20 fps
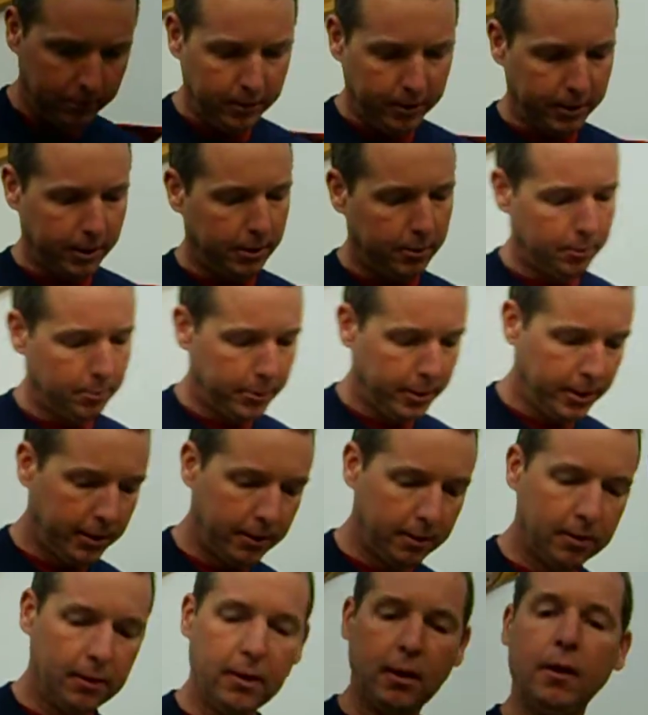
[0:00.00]
I got it in my hand.
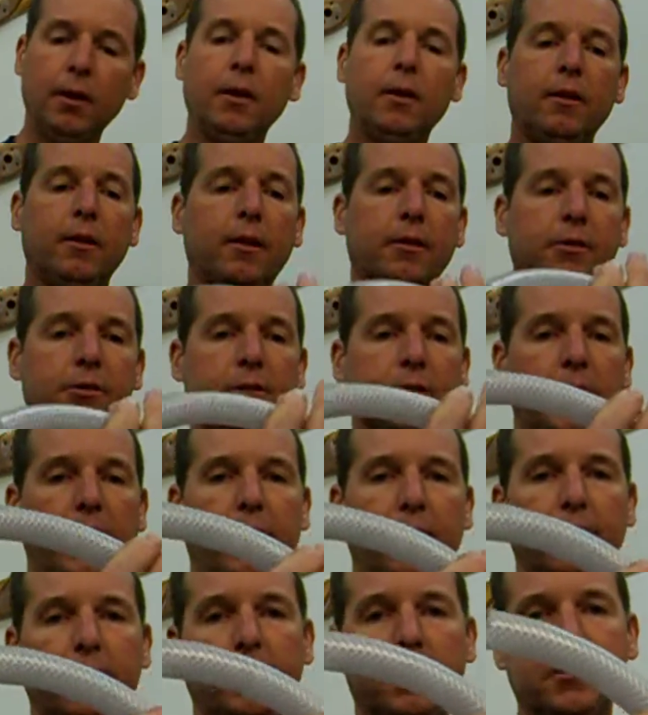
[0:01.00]
The other
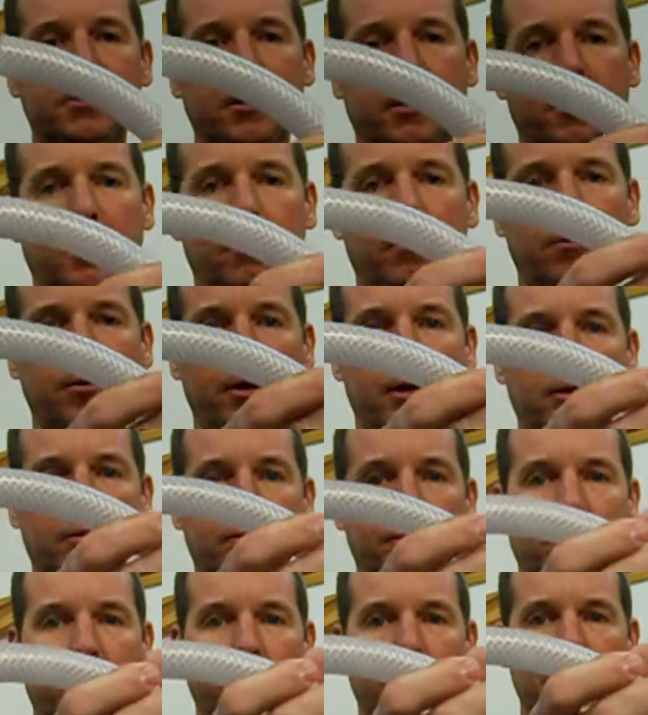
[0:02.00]
style here is like a
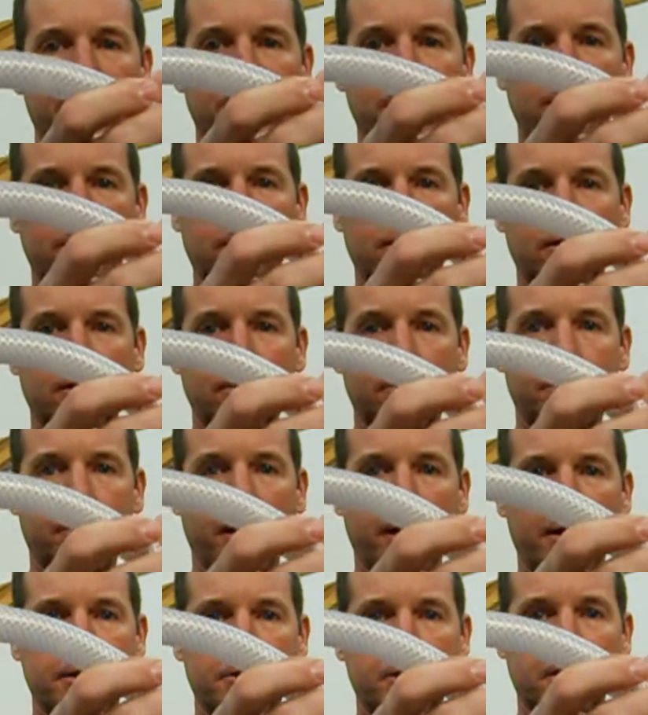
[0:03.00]
reinforced
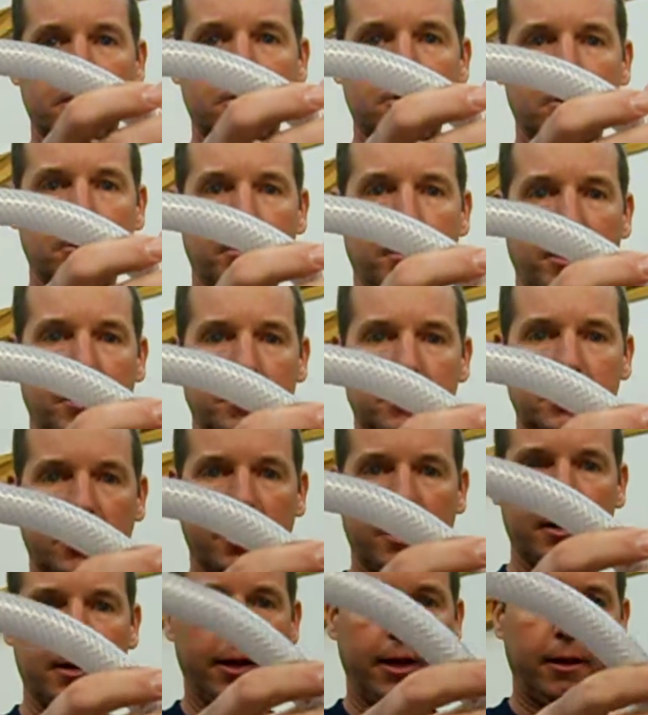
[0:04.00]
plastic tubing. It's
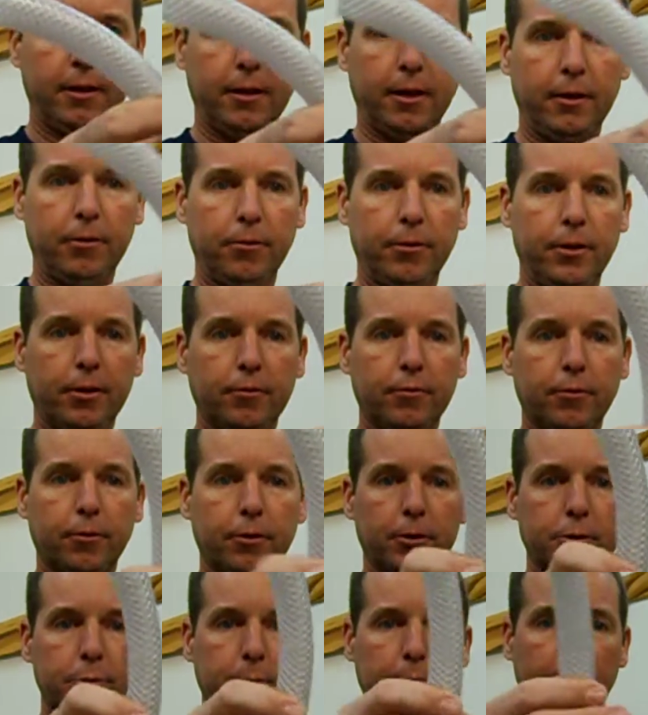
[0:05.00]
got nylon
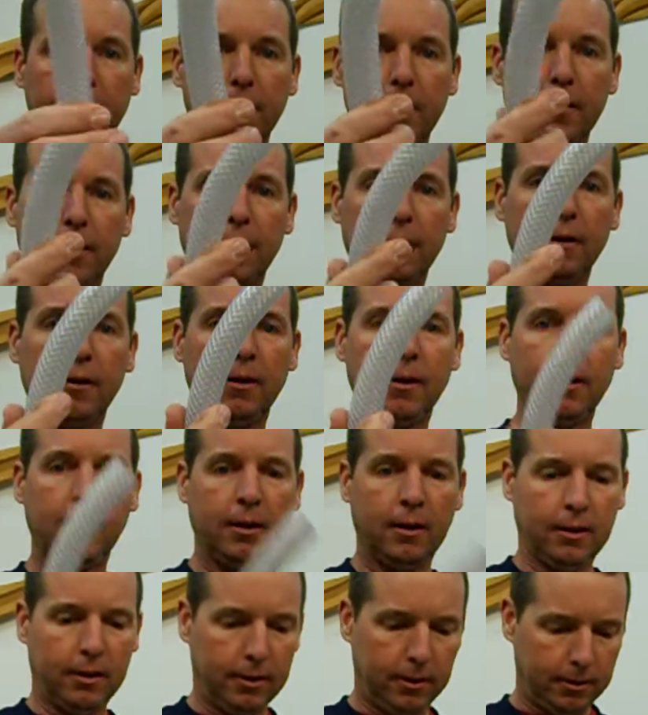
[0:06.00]
reinforcement in there.
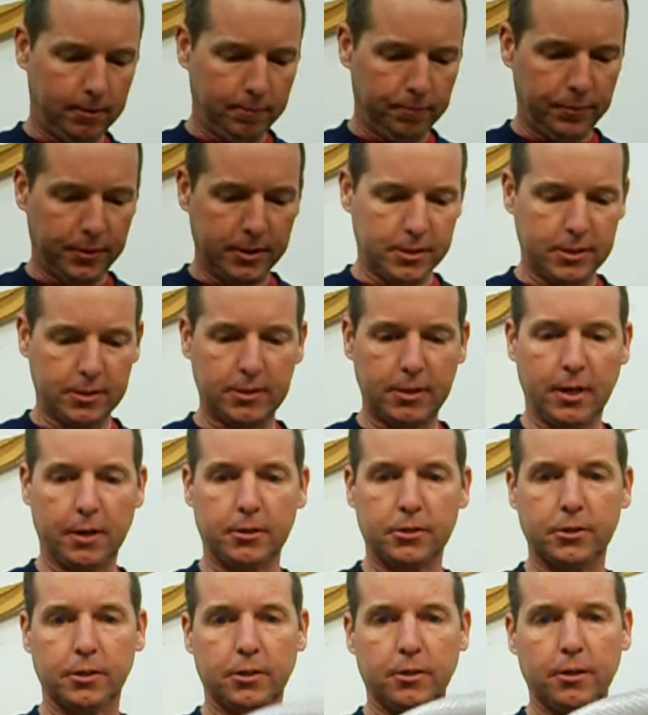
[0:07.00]
This is
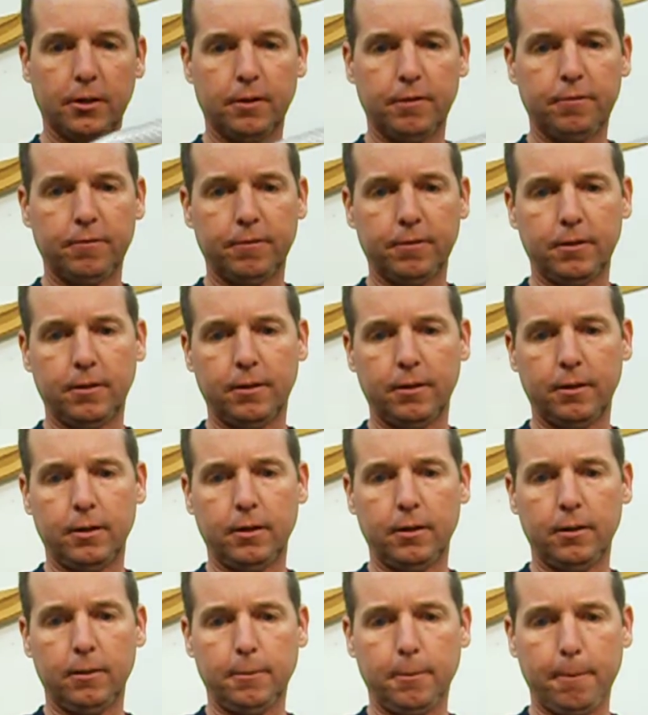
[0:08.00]
actually good for
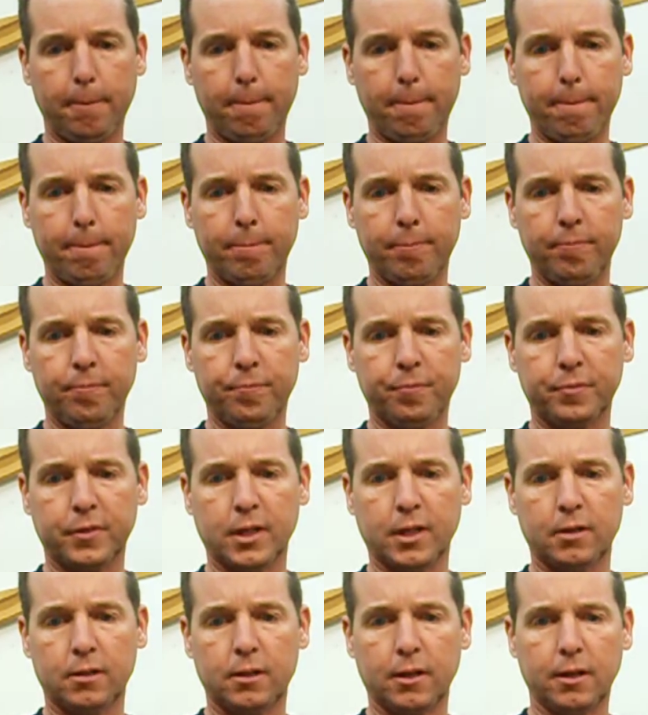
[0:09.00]
our, I
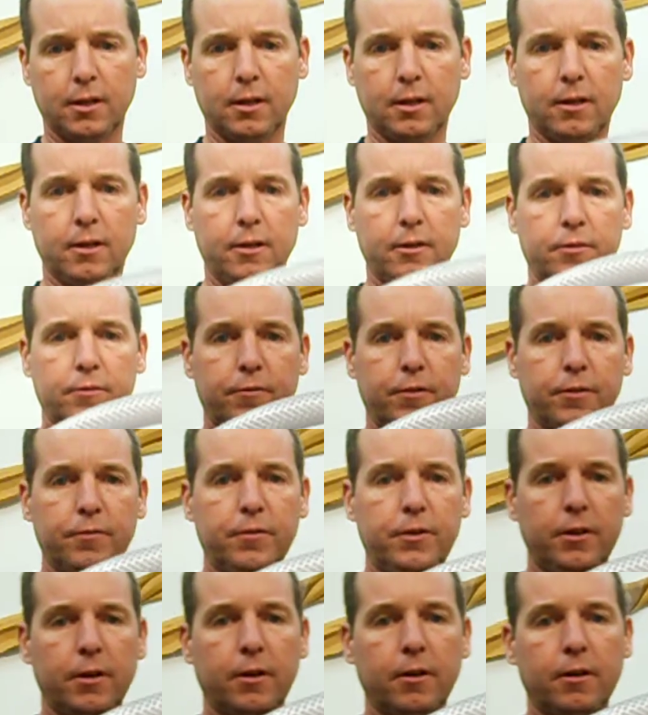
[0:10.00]
think
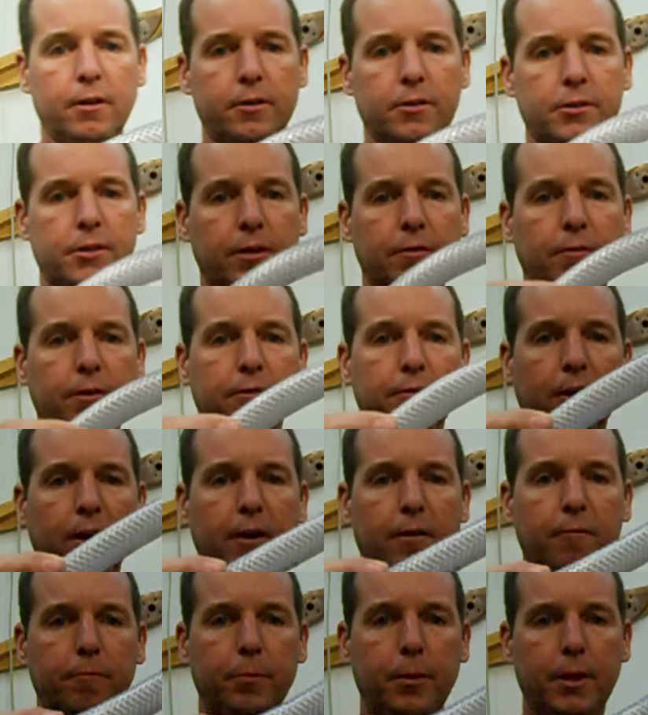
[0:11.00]
150 or
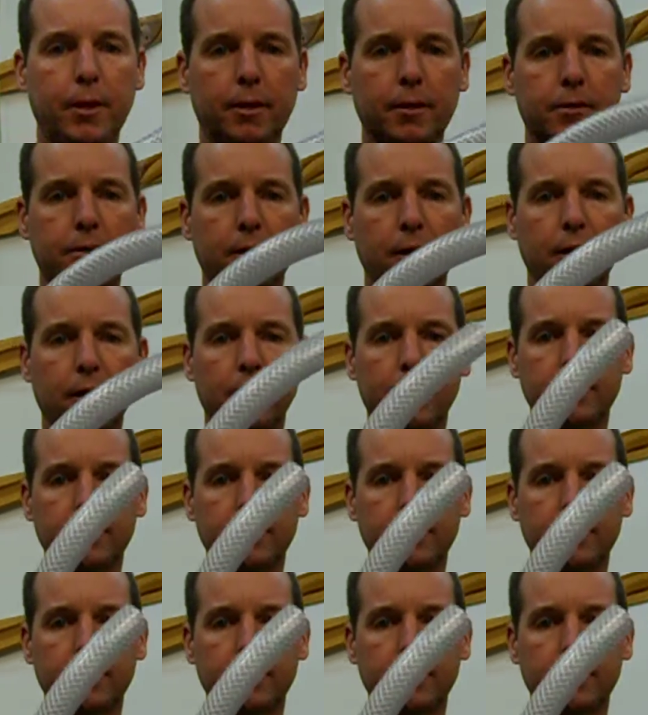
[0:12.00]
175 psi.